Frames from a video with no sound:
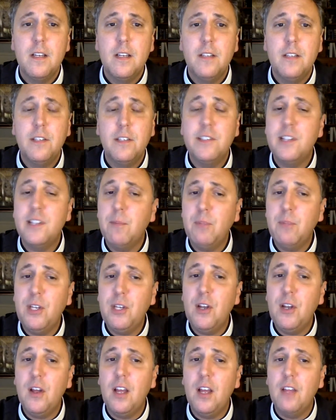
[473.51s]
to something
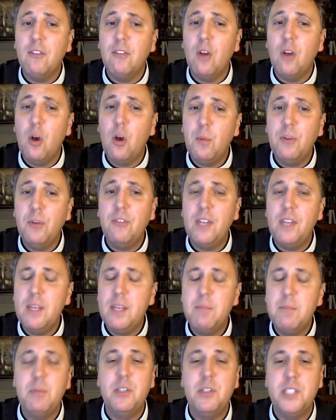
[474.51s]
as almost
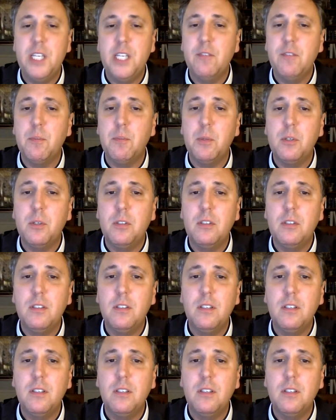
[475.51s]
imperceivable